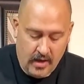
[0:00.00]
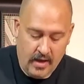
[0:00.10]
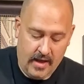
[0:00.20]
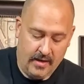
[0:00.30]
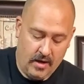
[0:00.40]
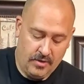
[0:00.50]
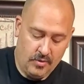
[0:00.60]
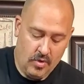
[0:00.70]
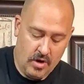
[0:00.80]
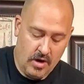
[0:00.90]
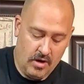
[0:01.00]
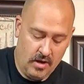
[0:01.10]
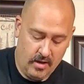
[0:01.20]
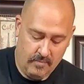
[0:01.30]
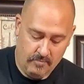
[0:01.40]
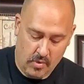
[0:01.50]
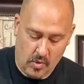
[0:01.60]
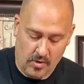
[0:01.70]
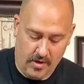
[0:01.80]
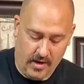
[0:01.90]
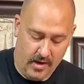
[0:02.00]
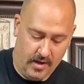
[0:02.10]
and onto our board.